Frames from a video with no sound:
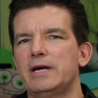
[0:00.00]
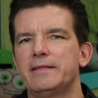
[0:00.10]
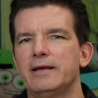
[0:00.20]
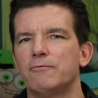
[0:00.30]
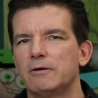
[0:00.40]
I
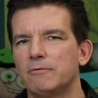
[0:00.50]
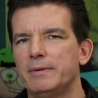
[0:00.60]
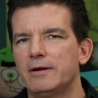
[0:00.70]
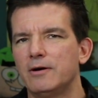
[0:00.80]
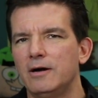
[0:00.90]
think one would
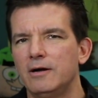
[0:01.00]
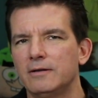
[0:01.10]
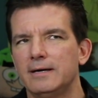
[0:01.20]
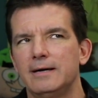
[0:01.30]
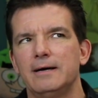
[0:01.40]
be
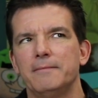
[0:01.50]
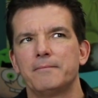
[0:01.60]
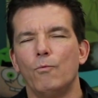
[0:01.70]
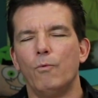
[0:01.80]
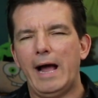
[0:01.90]
called uh,
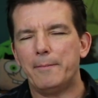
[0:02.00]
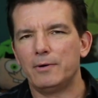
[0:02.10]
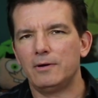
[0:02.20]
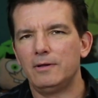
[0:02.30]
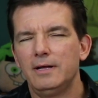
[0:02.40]

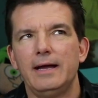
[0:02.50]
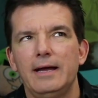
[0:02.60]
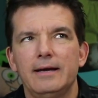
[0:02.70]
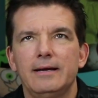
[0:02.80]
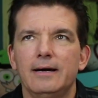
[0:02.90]
Wapple
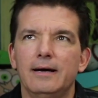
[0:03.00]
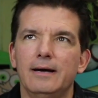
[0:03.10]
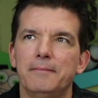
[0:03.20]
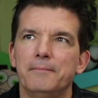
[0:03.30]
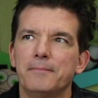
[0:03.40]
and
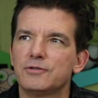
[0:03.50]
um,